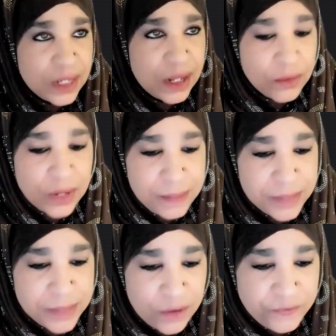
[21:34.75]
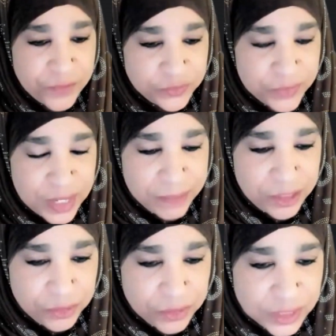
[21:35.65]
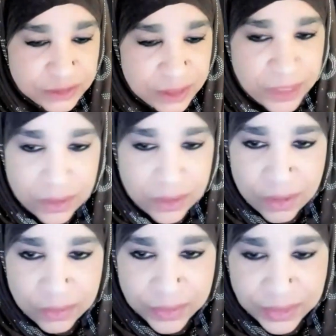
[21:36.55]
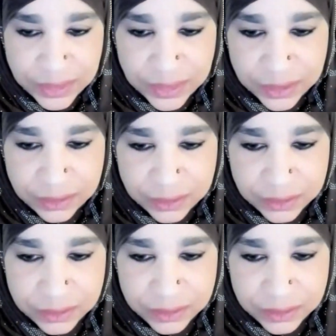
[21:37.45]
Let me do this. Let me log on here.